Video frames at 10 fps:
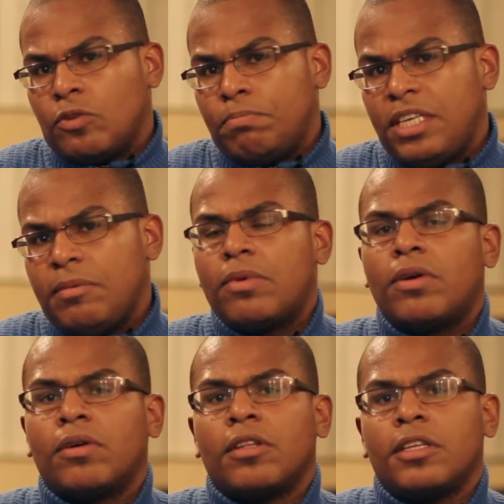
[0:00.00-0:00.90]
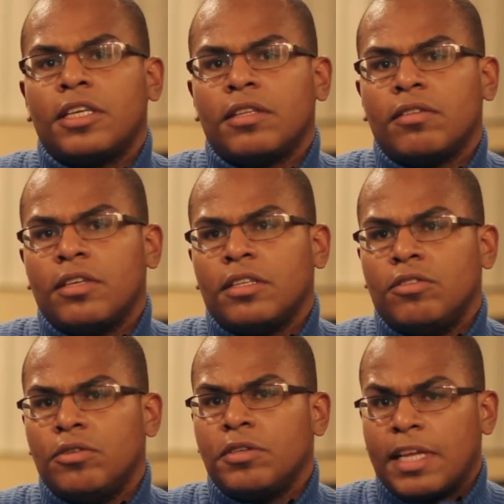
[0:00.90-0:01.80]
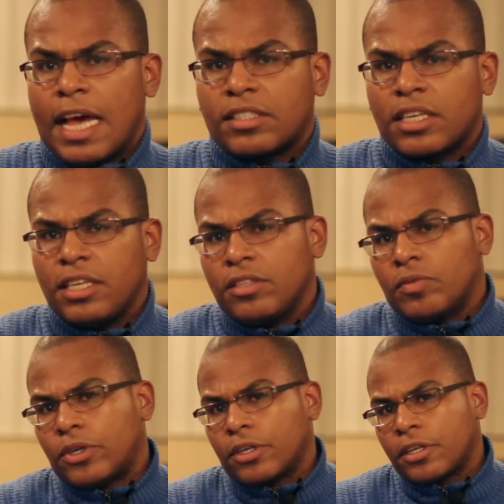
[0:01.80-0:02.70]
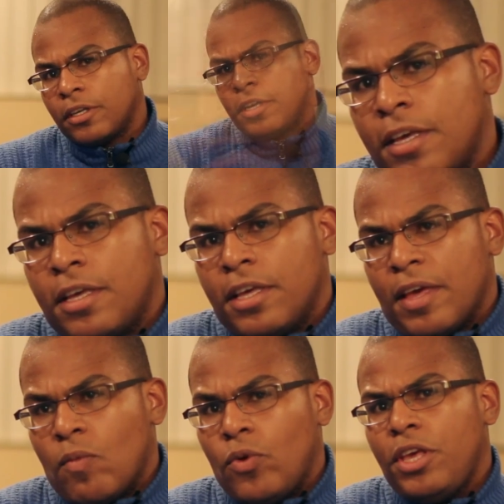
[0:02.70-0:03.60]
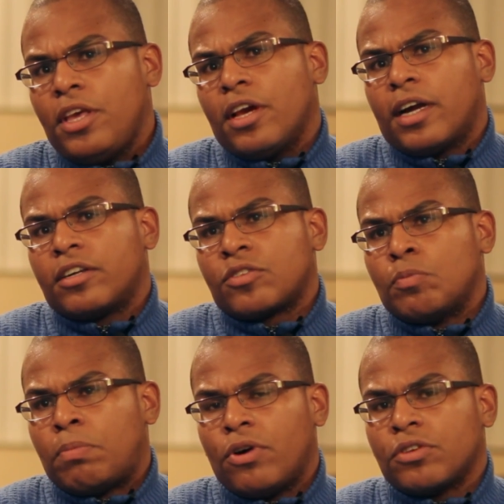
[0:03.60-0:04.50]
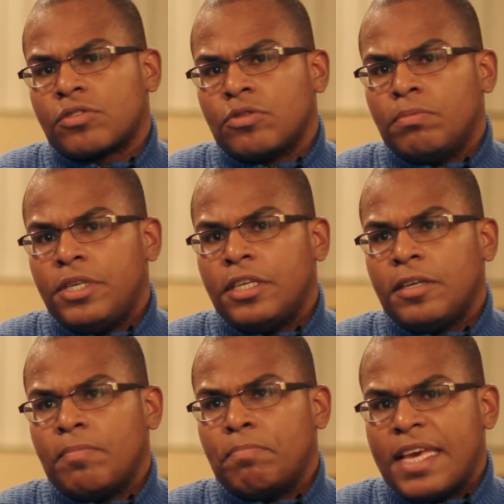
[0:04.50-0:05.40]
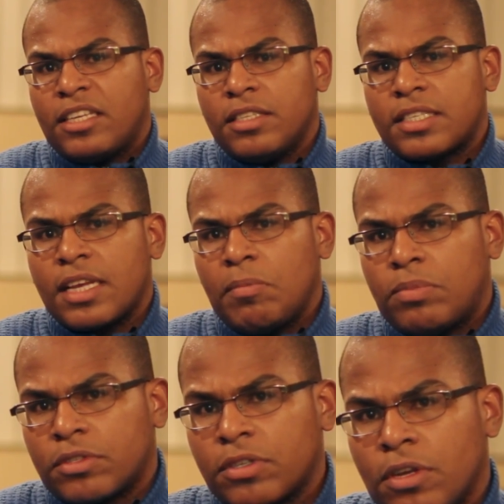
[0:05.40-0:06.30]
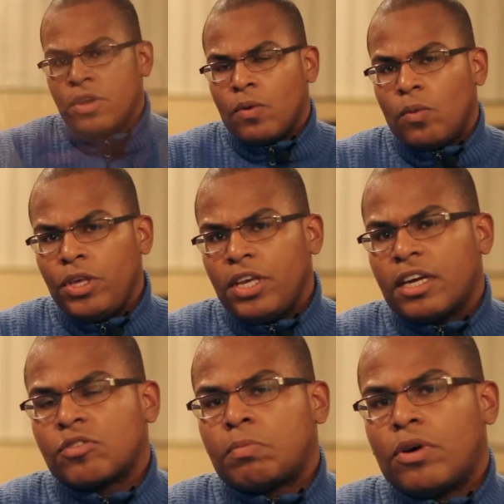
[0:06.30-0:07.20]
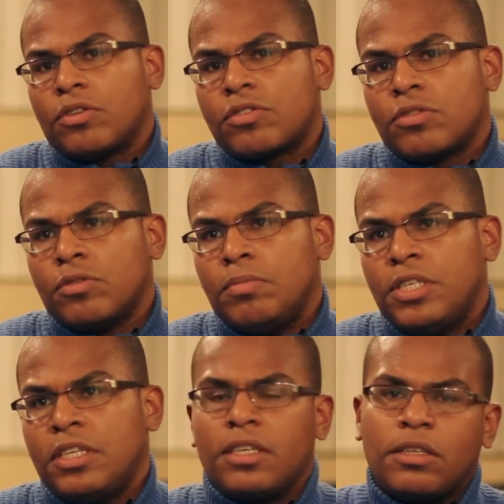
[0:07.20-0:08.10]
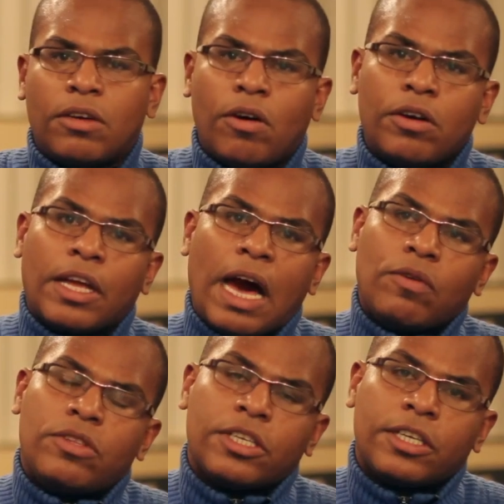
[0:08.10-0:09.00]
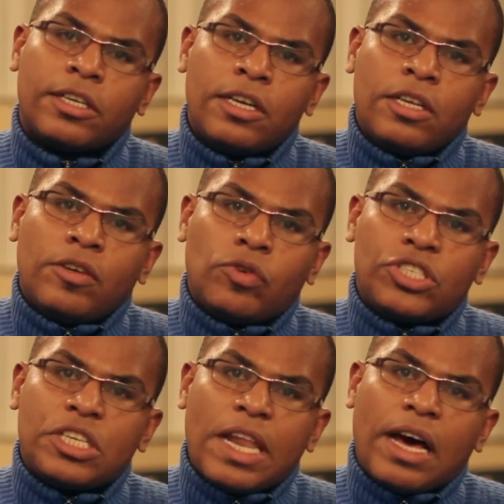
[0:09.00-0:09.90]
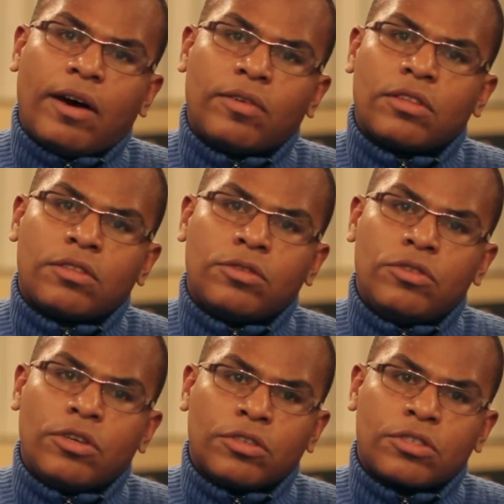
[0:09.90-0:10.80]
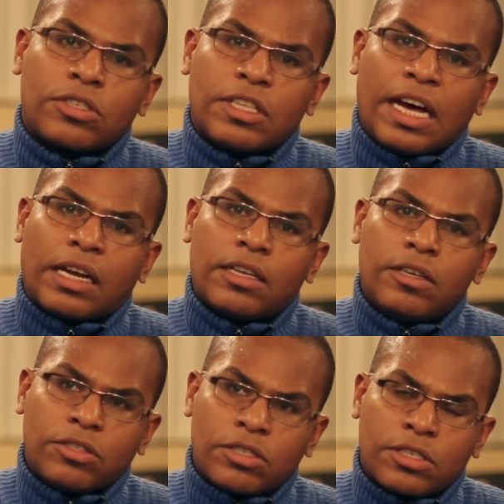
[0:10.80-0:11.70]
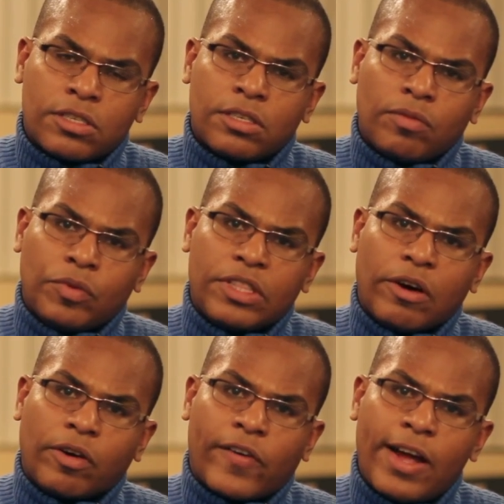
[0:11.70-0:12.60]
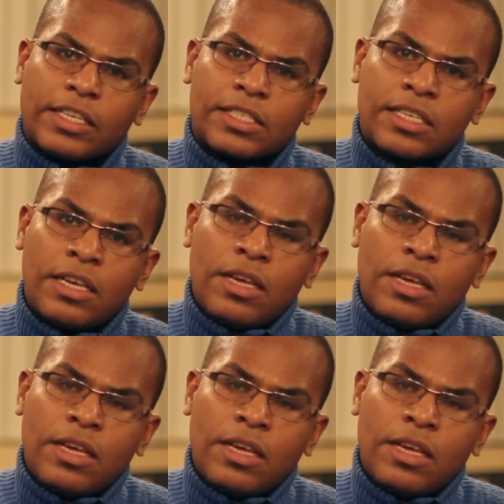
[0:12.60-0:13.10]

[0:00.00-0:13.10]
be involved in doing God's kingdom work. And we are supposed to be making disciples. We are supposed to be going out there, reaching out to those that are lost without Christ.